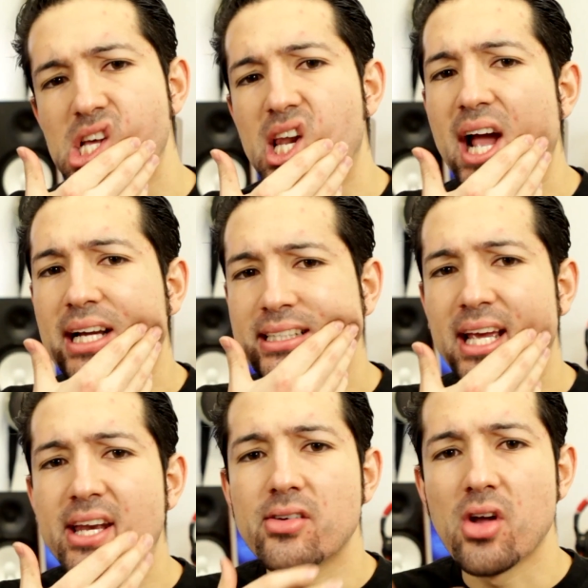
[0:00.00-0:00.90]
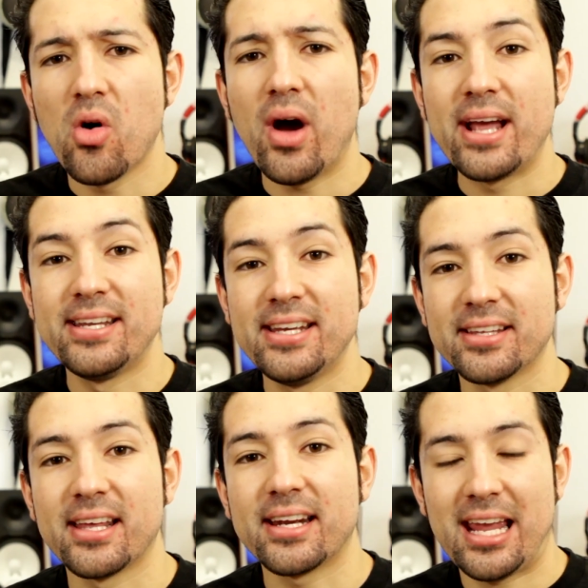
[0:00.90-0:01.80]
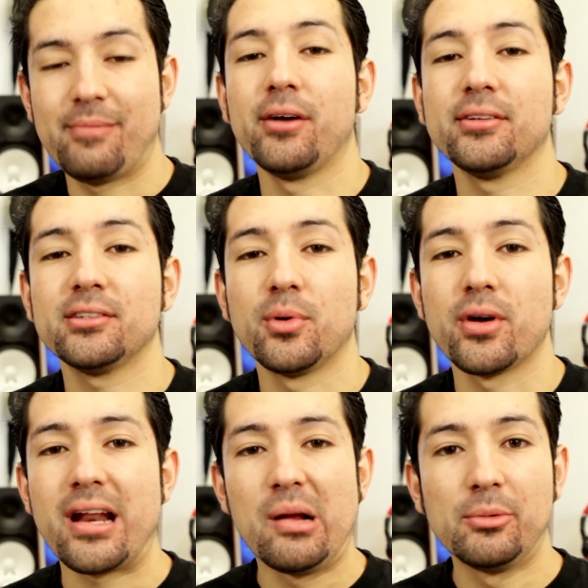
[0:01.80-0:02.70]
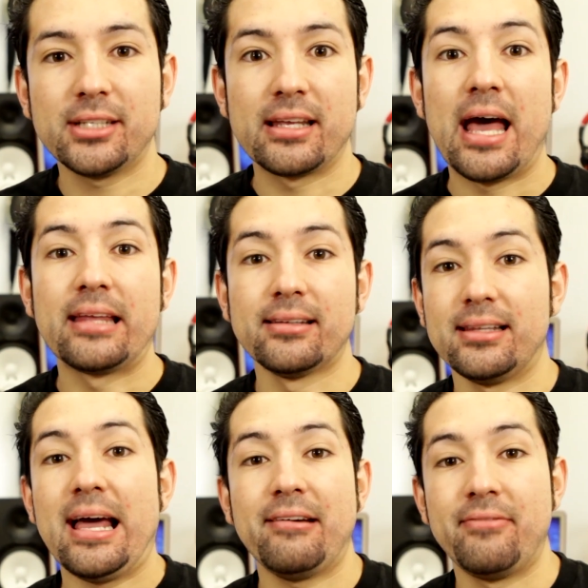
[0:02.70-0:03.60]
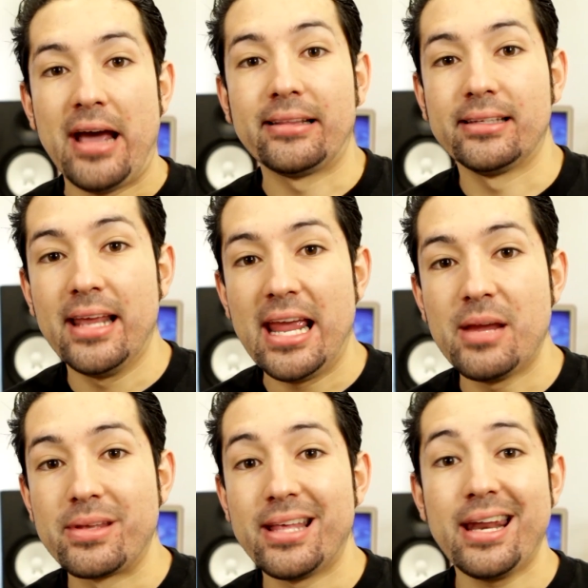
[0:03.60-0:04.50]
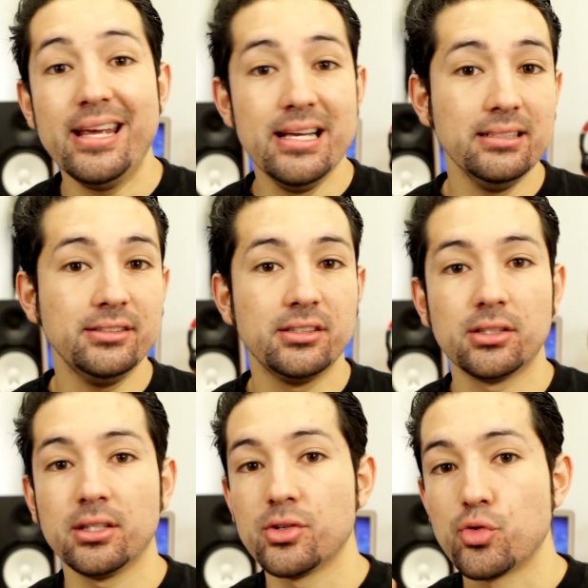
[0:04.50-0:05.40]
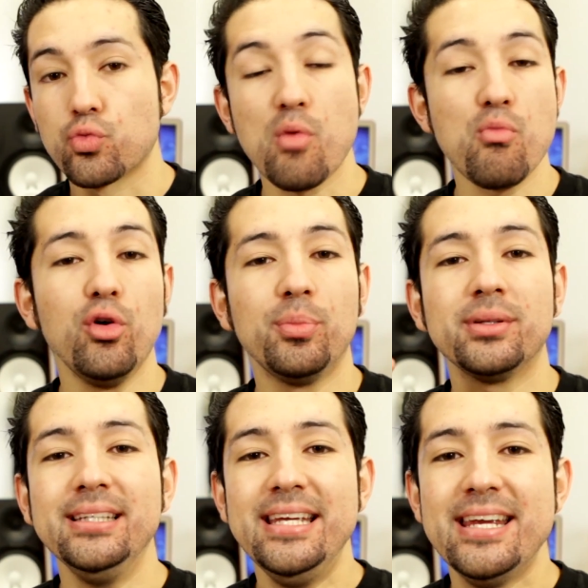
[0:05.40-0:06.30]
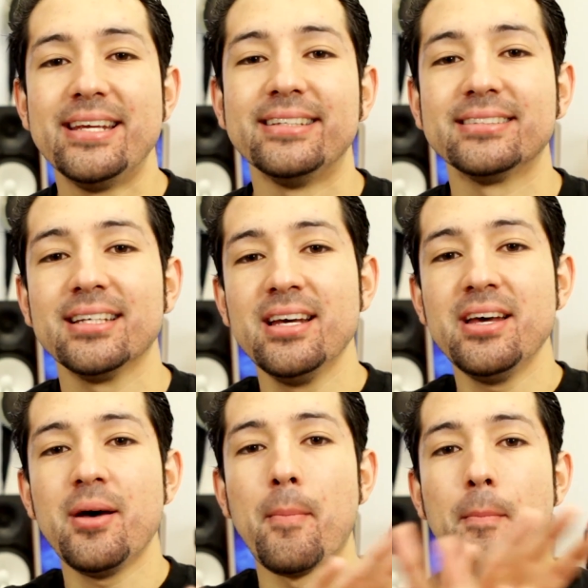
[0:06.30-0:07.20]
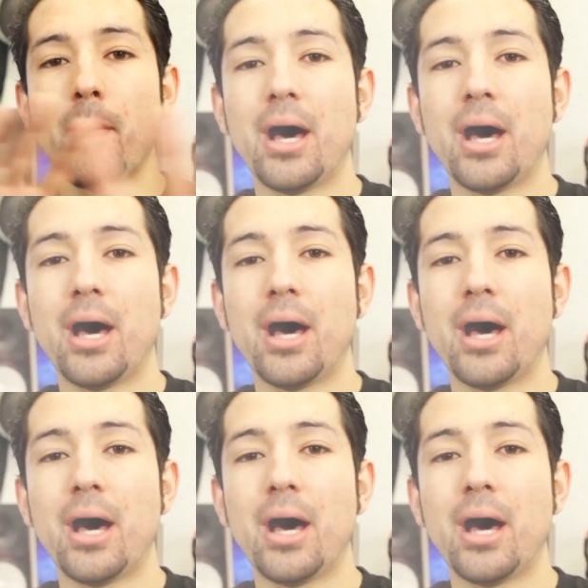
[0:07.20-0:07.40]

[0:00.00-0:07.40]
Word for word: And I actually had no idea that it came out this morning, I almost kind of had to laugh at the name, and that is, drumroll please,